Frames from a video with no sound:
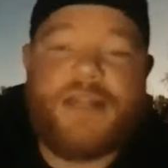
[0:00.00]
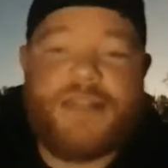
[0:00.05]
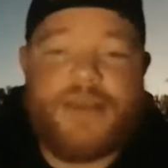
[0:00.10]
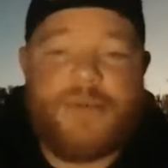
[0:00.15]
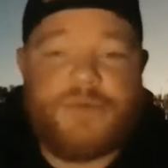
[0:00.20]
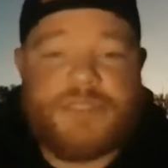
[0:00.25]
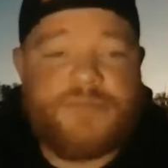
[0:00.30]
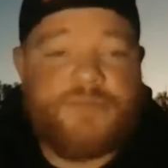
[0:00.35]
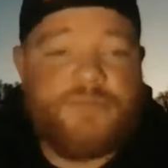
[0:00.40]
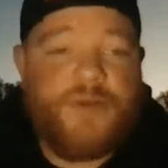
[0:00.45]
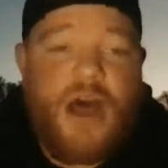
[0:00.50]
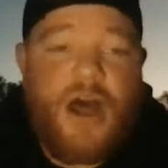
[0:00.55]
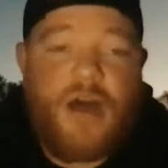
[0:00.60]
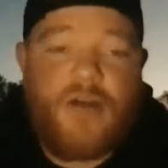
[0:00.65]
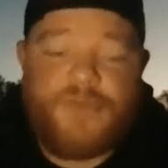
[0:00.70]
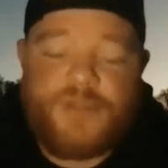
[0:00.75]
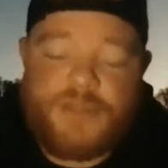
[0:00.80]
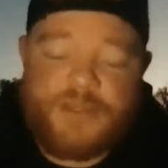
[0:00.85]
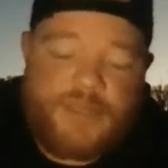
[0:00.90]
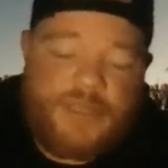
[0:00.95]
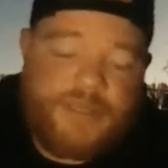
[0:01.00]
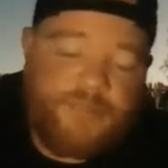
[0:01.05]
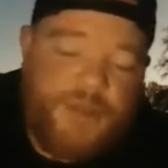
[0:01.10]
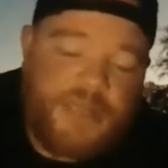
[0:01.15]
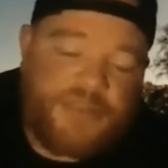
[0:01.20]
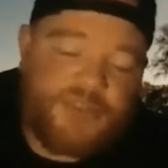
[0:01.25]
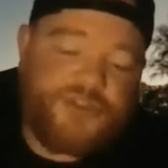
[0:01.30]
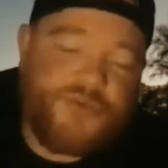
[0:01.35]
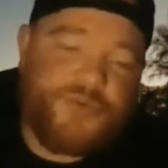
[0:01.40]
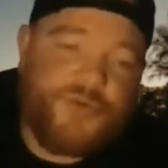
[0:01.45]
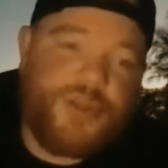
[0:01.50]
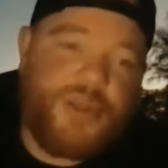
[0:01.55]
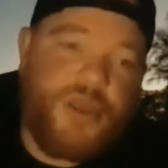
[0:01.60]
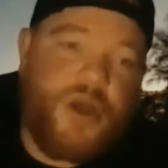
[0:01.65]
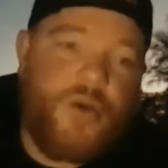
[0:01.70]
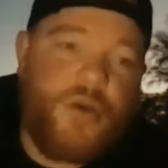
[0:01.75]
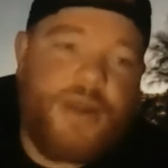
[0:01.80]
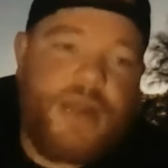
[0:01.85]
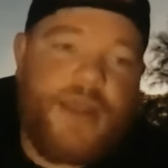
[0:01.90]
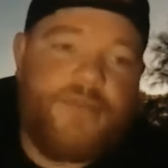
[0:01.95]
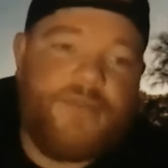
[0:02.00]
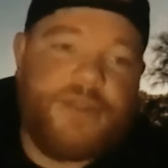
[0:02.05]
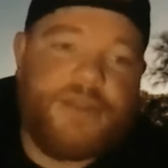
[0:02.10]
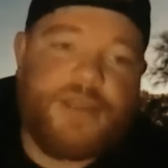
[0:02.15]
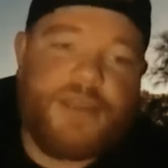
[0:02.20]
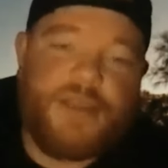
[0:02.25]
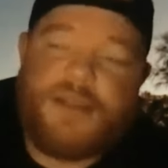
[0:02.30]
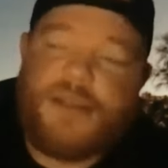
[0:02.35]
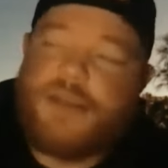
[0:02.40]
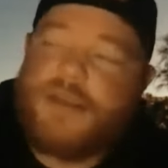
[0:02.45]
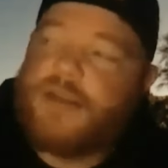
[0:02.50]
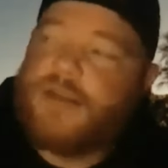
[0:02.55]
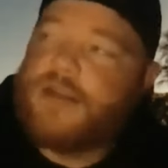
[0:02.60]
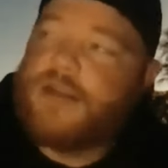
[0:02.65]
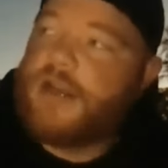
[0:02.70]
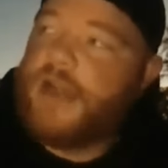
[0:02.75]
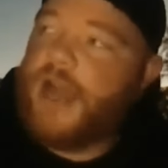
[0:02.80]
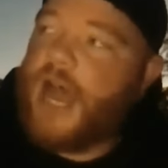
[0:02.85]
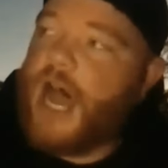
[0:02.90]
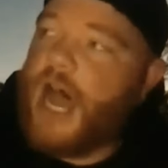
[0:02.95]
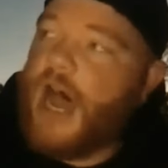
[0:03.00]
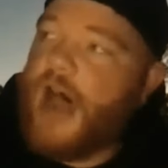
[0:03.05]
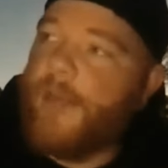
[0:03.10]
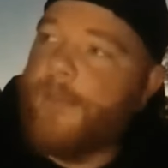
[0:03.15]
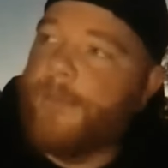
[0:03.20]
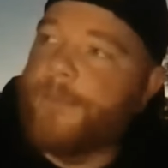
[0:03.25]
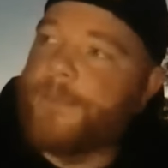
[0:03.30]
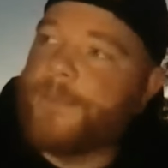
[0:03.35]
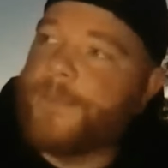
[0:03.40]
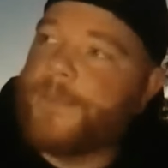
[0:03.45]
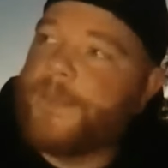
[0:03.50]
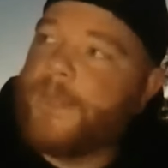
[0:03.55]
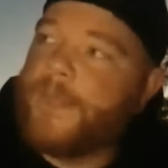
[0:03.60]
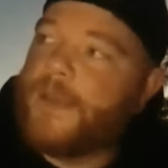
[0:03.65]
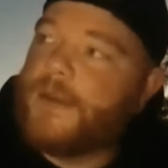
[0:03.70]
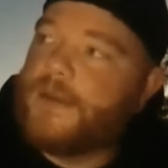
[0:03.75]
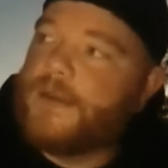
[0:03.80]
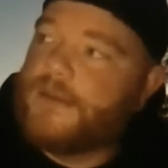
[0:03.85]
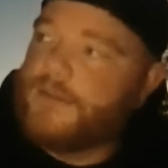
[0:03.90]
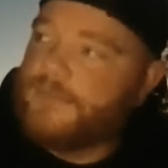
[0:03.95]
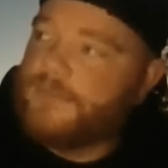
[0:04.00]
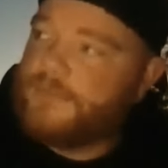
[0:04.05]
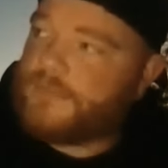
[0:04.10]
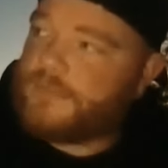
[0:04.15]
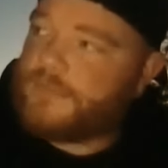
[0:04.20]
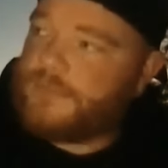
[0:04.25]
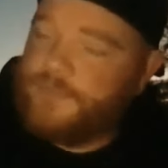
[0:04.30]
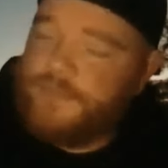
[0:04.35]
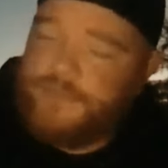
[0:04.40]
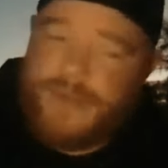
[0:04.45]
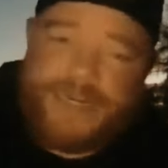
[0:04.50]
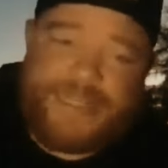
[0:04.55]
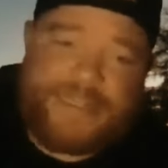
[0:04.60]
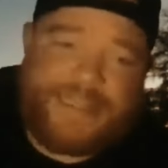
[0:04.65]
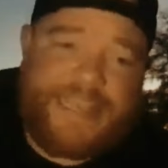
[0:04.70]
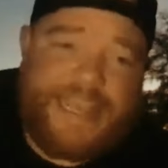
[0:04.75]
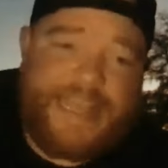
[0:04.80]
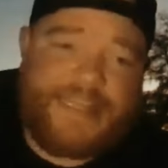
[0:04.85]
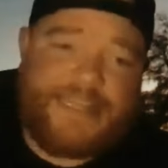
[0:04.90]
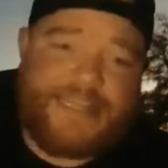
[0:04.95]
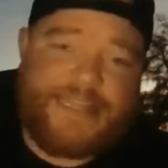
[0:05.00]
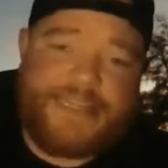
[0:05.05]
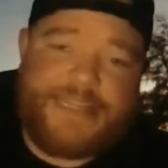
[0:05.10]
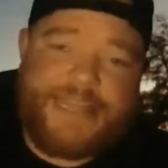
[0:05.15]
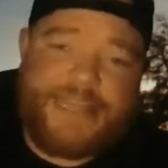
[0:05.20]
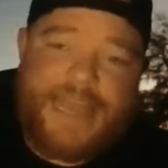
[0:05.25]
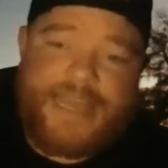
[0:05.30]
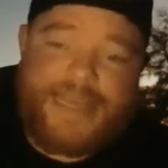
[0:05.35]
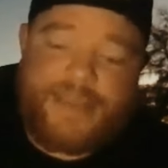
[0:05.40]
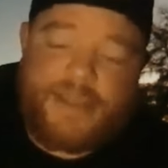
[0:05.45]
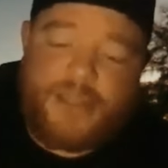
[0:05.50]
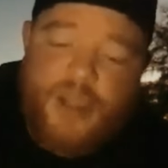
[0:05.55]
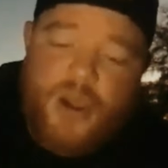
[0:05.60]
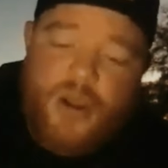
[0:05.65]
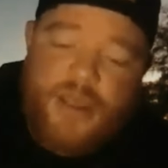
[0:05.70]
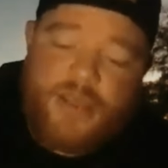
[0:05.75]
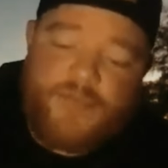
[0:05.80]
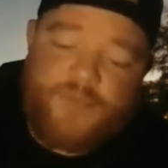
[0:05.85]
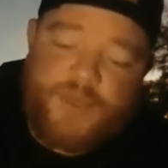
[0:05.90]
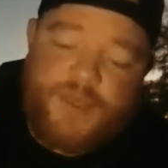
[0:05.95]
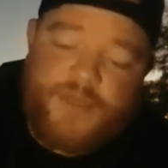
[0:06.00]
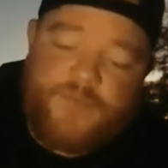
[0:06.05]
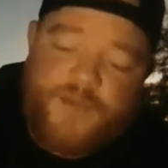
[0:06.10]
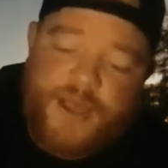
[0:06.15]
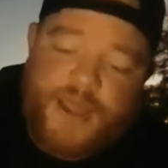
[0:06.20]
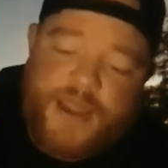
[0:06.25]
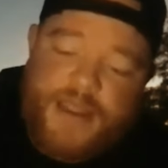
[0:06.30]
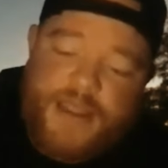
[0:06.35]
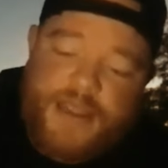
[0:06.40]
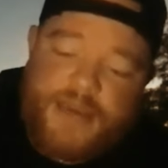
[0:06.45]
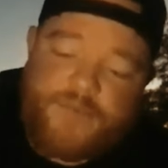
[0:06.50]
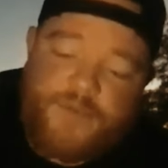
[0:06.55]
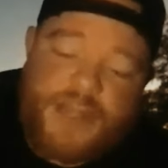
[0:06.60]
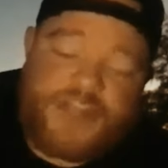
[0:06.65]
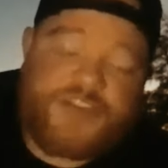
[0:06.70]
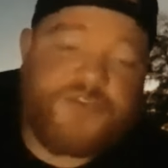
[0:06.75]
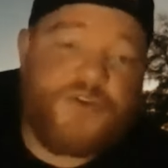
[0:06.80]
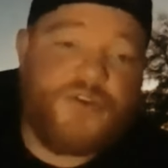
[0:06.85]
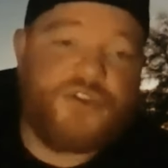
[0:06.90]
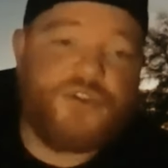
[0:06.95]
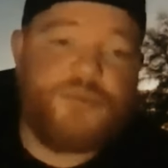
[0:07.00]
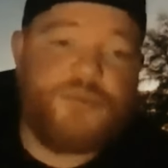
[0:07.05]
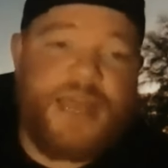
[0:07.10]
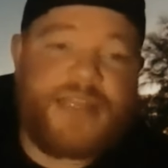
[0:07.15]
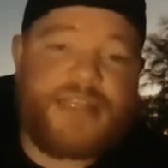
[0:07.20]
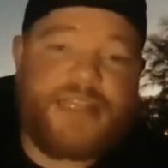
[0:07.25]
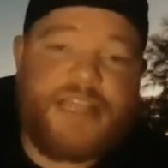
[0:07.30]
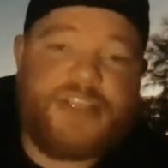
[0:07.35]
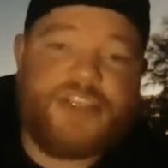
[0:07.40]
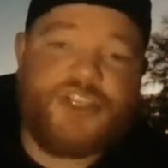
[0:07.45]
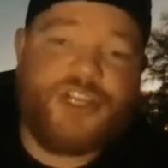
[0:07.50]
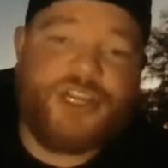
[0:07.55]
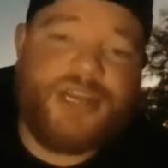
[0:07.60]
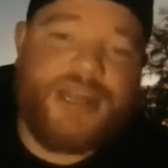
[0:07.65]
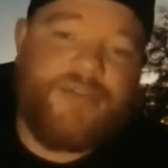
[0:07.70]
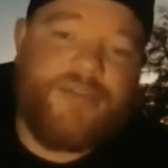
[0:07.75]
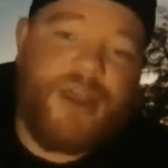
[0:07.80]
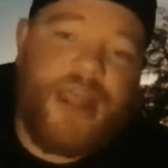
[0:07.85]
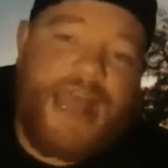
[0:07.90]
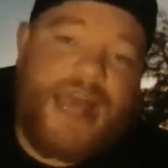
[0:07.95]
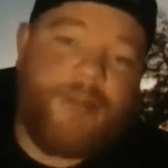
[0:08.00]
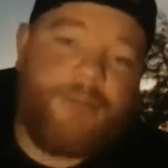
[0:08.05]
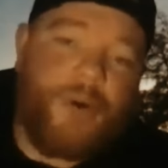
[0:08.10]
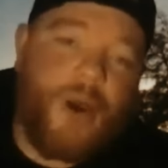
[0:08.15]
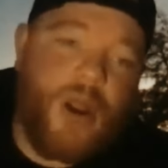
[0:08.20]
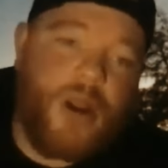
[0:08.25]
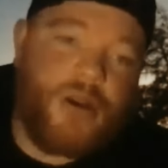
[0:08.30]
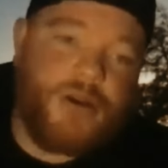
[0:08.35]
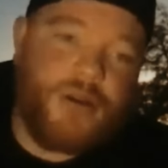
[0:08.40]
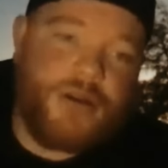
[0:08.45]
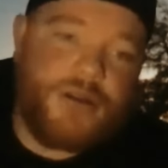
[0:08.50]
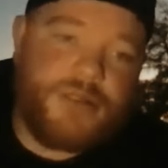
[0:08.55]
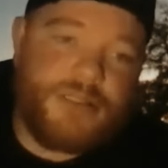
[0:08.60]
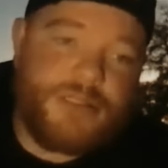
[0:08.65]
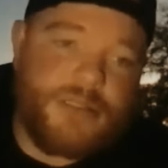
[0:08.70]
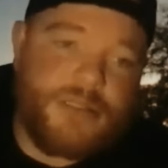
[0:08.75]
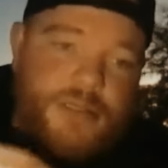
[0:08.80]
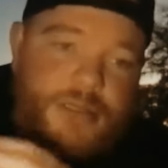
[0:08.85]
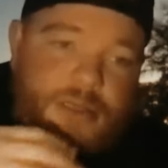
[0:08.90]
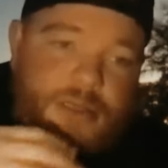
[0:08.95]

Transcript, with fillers: was involved in in my studio and everything. Um, but at the end of the day, go if if I in retrospect, I should have never had partners.